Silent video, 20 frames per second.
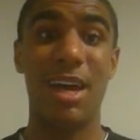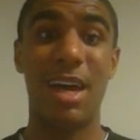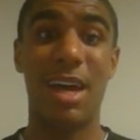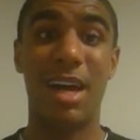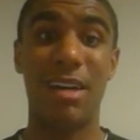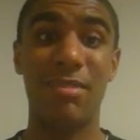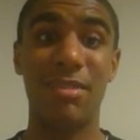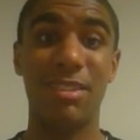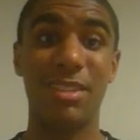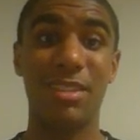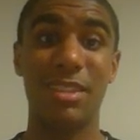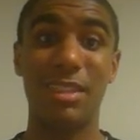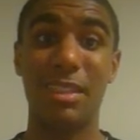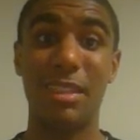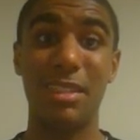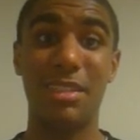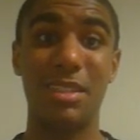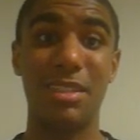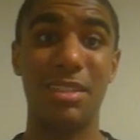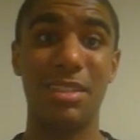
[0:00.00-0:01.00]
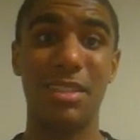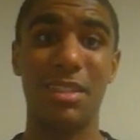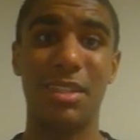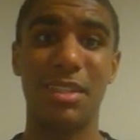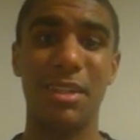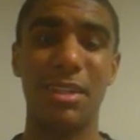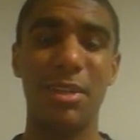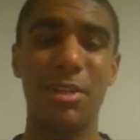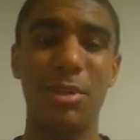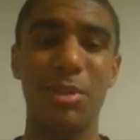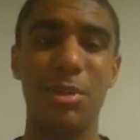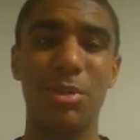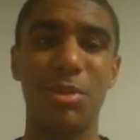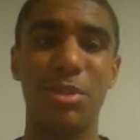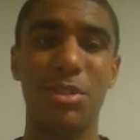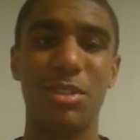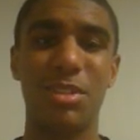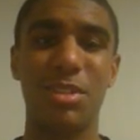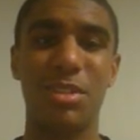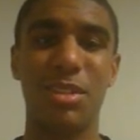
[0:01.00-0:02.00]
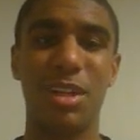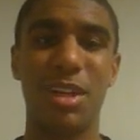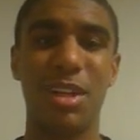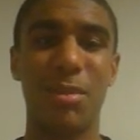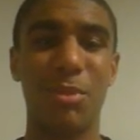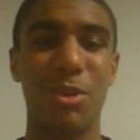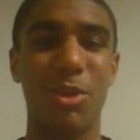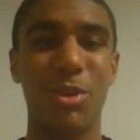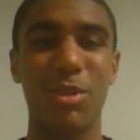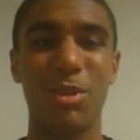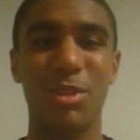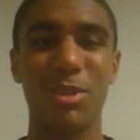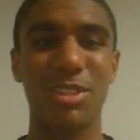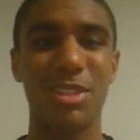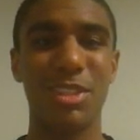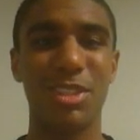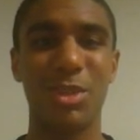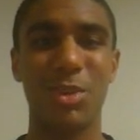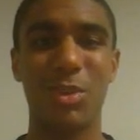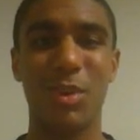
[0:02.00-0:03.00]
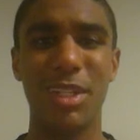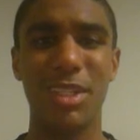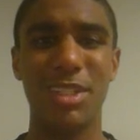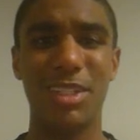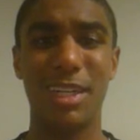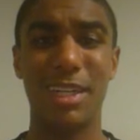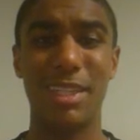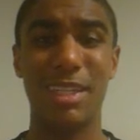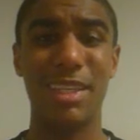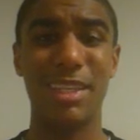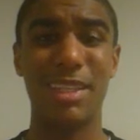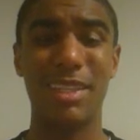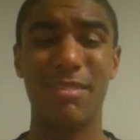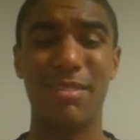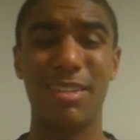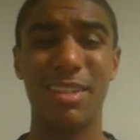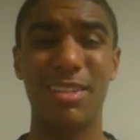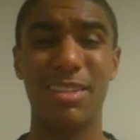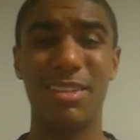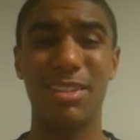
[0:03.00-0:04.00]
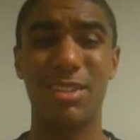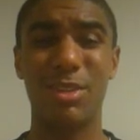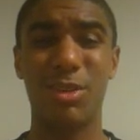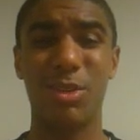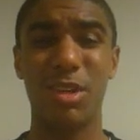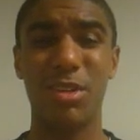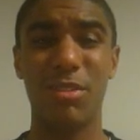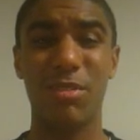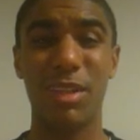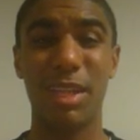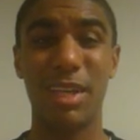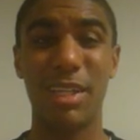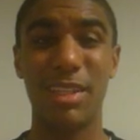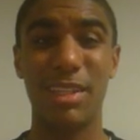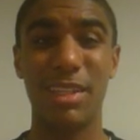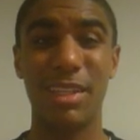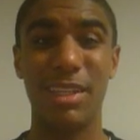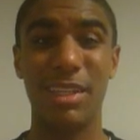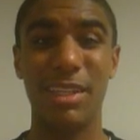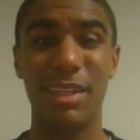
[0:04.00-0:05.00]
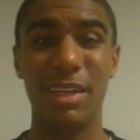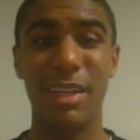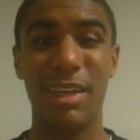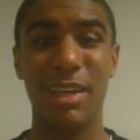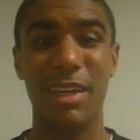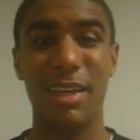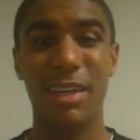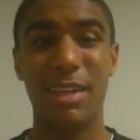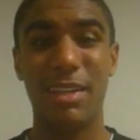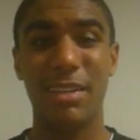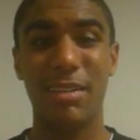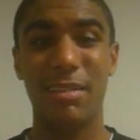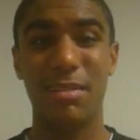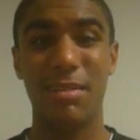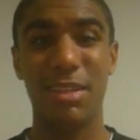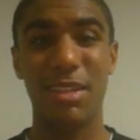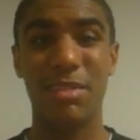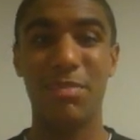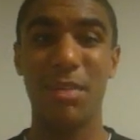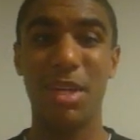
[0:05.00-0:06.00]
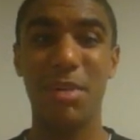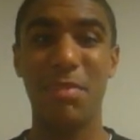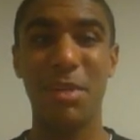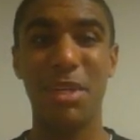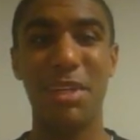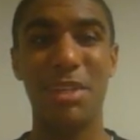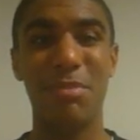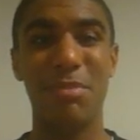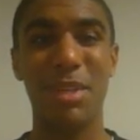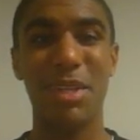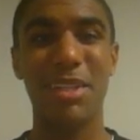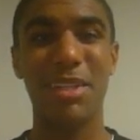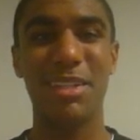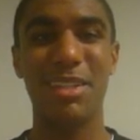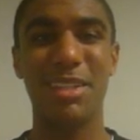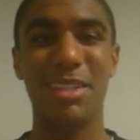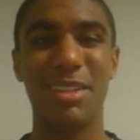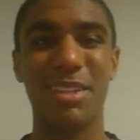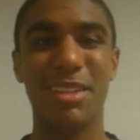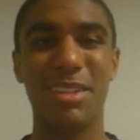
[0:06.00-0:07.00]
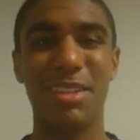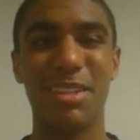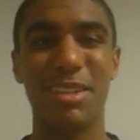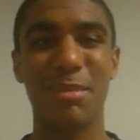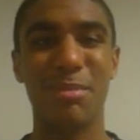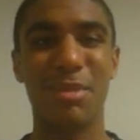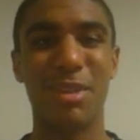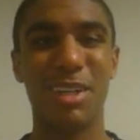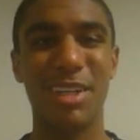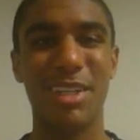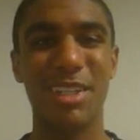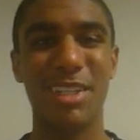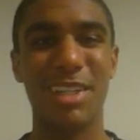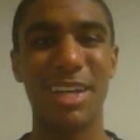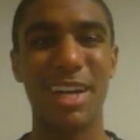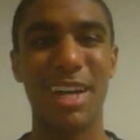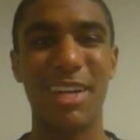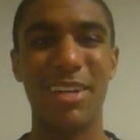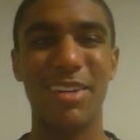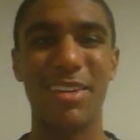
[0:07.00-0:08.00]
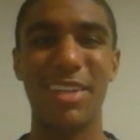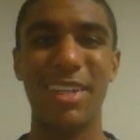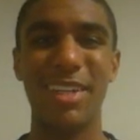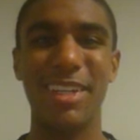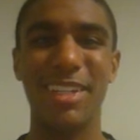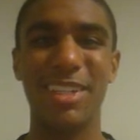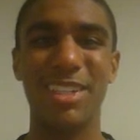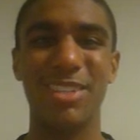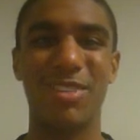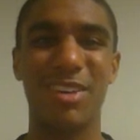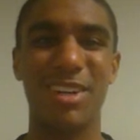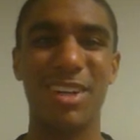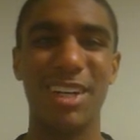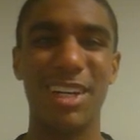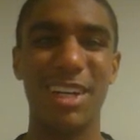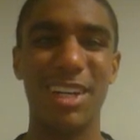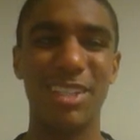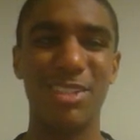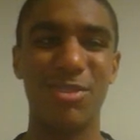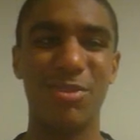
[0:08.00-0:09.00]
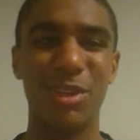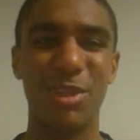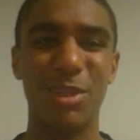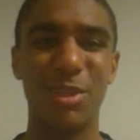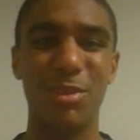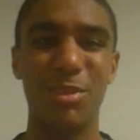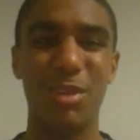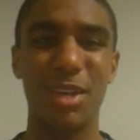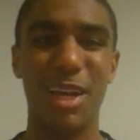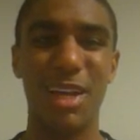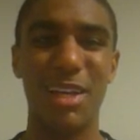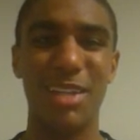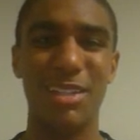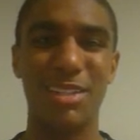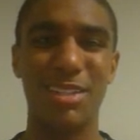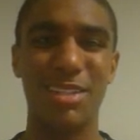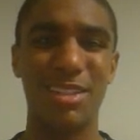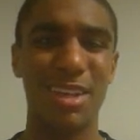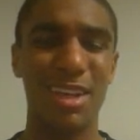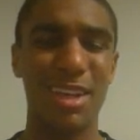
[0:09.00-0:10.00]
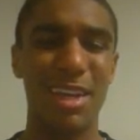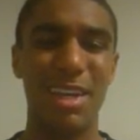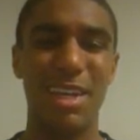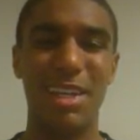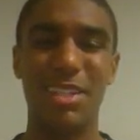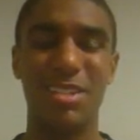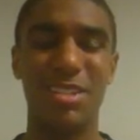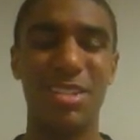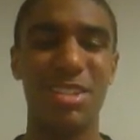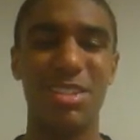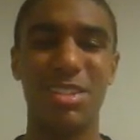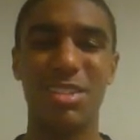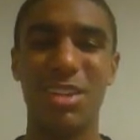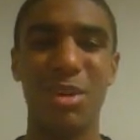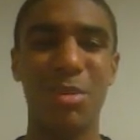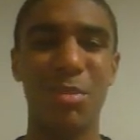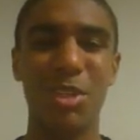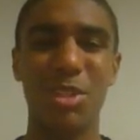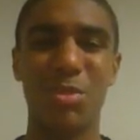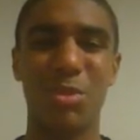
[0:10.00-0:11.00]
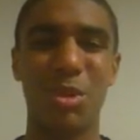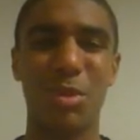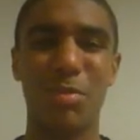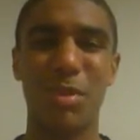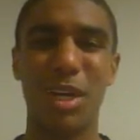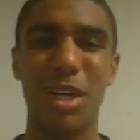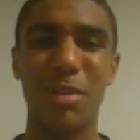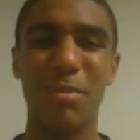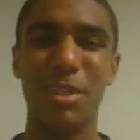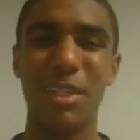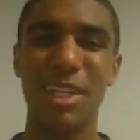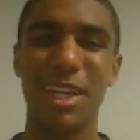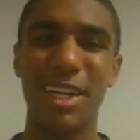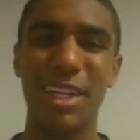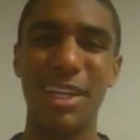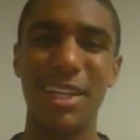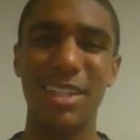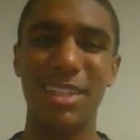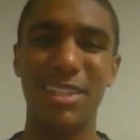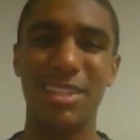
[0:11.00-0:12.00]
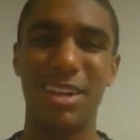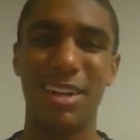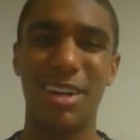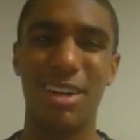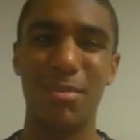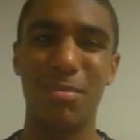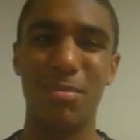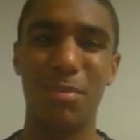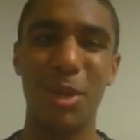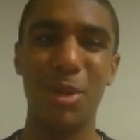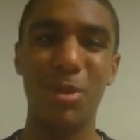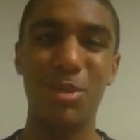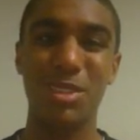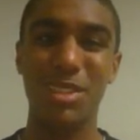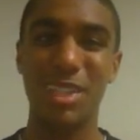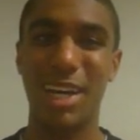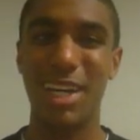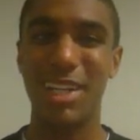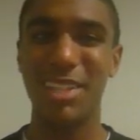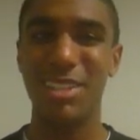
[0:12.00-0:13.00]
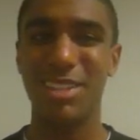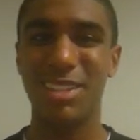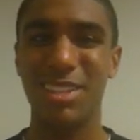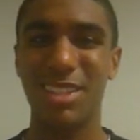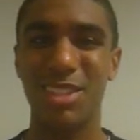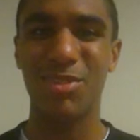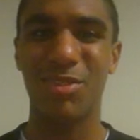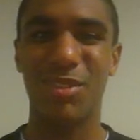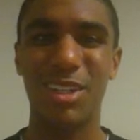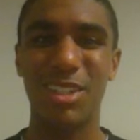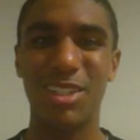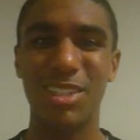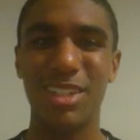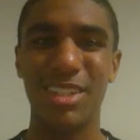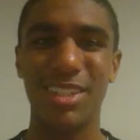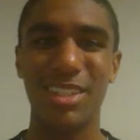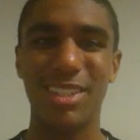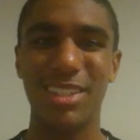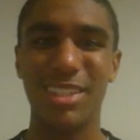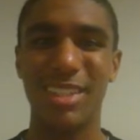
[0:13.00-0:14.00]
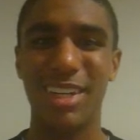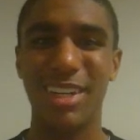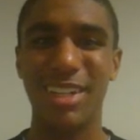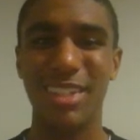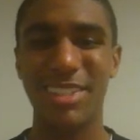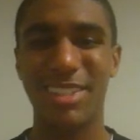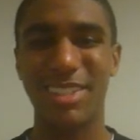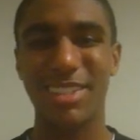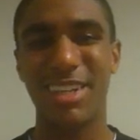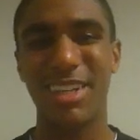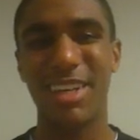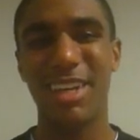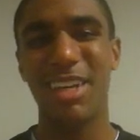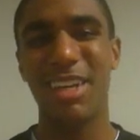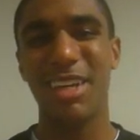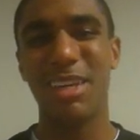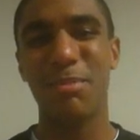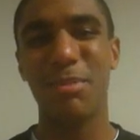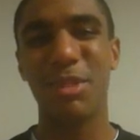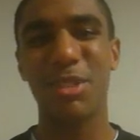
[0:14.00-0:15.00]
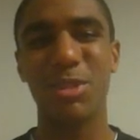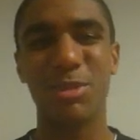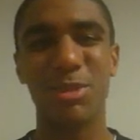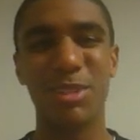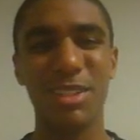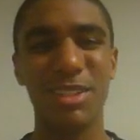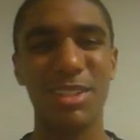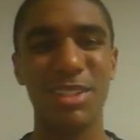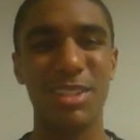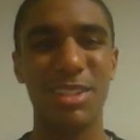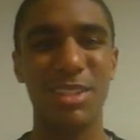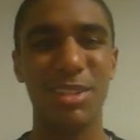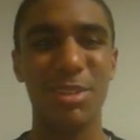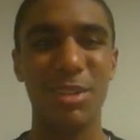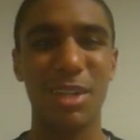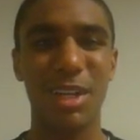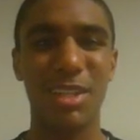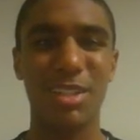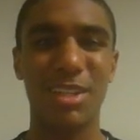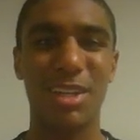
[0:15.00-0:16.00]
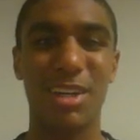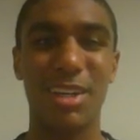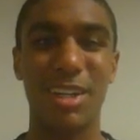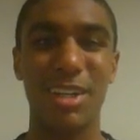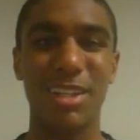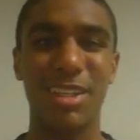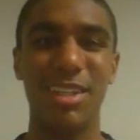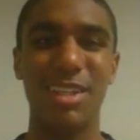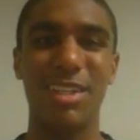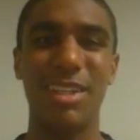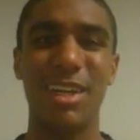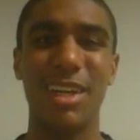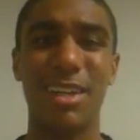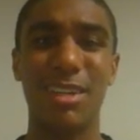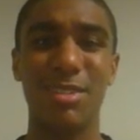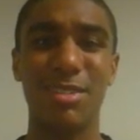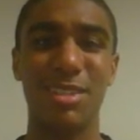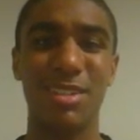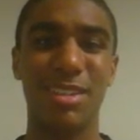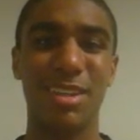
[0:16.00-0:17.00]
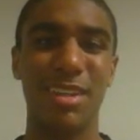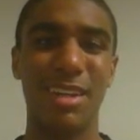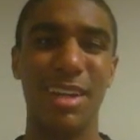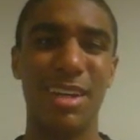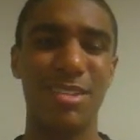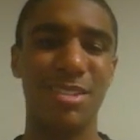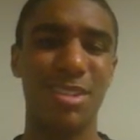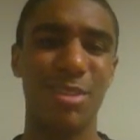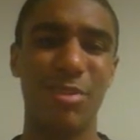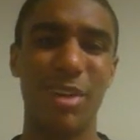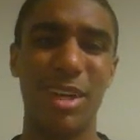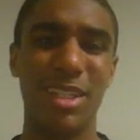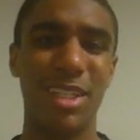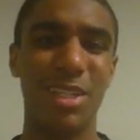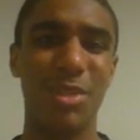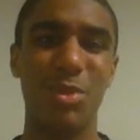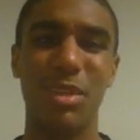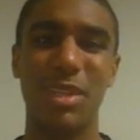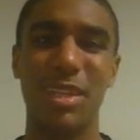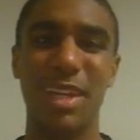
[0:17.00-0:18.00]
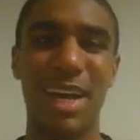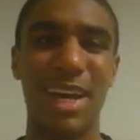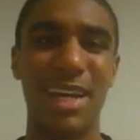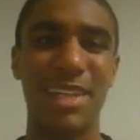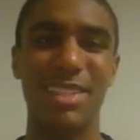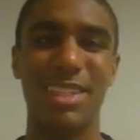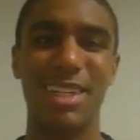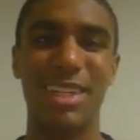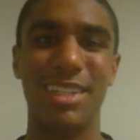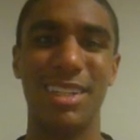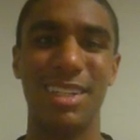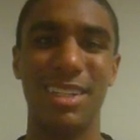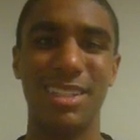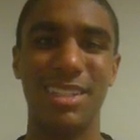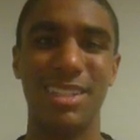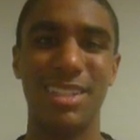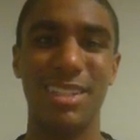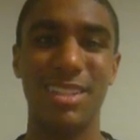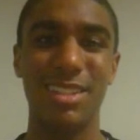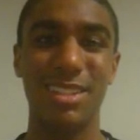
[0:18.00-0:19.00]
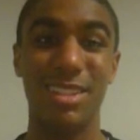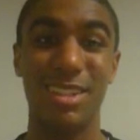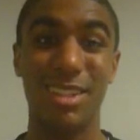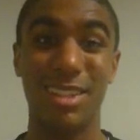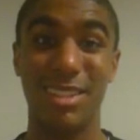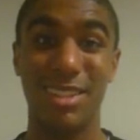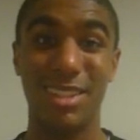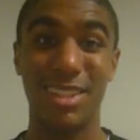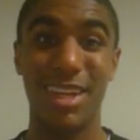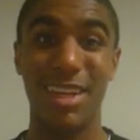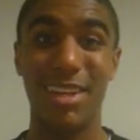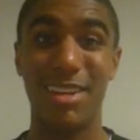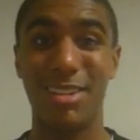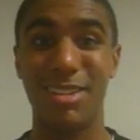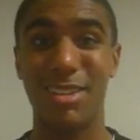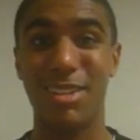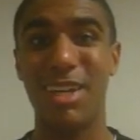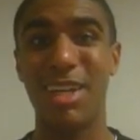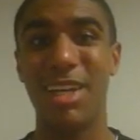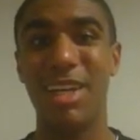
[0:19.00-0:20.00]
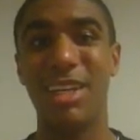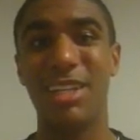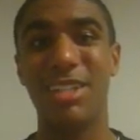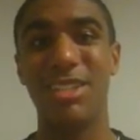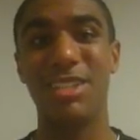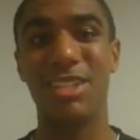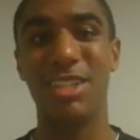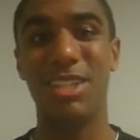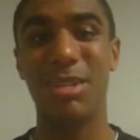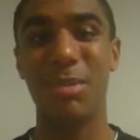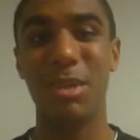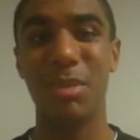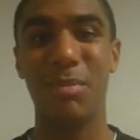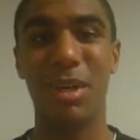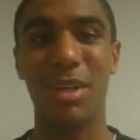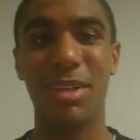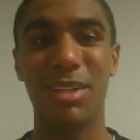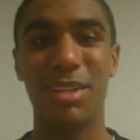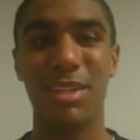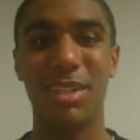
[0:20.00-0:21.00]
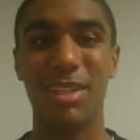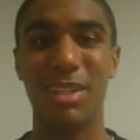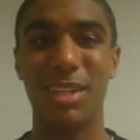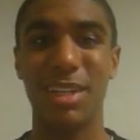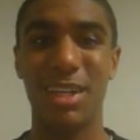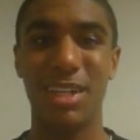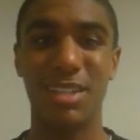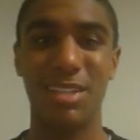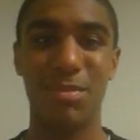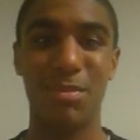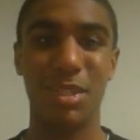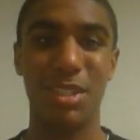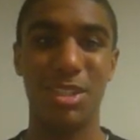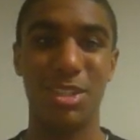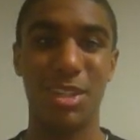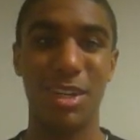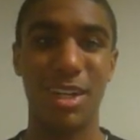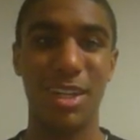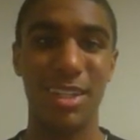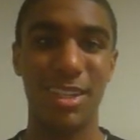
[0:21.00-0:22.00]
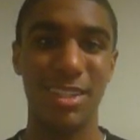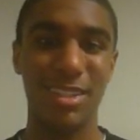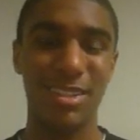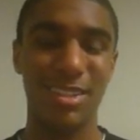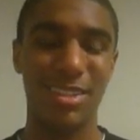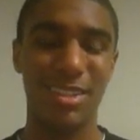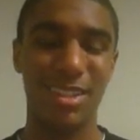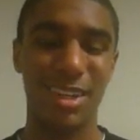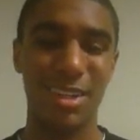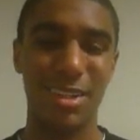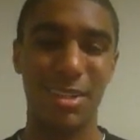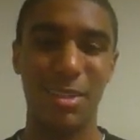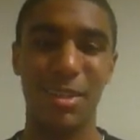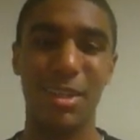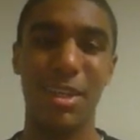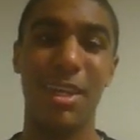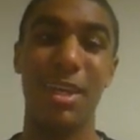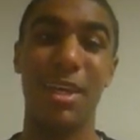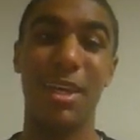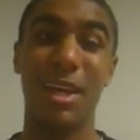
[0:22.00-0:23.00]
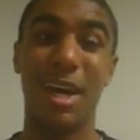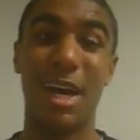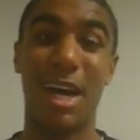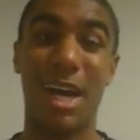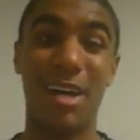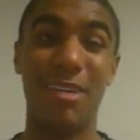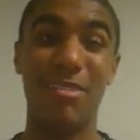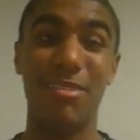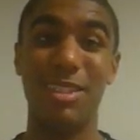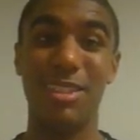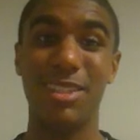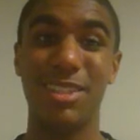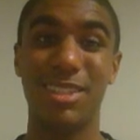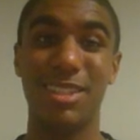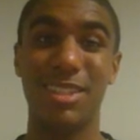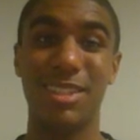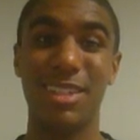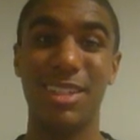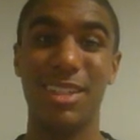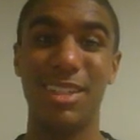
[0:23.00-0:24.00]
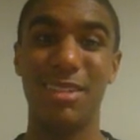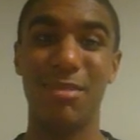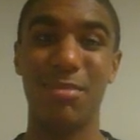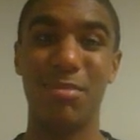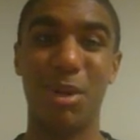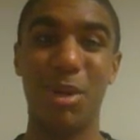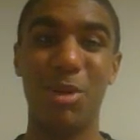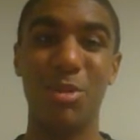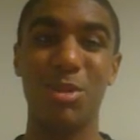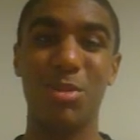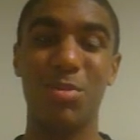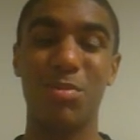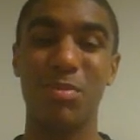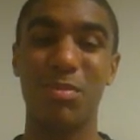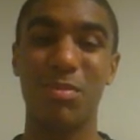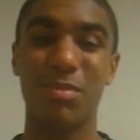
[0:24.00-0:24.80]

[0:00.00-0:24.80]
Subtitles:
Obviously, this is a huge turmoil situation. I think that this sort of like this may be bigger than the LeBron Kyrie as far as feud, as it's just so much more public, I guess, on both sides far as the discuss between the 2, as Karl Anthony Towns announced the fact he would not sign an extension until Jimmy Butler has been traded. So obviously both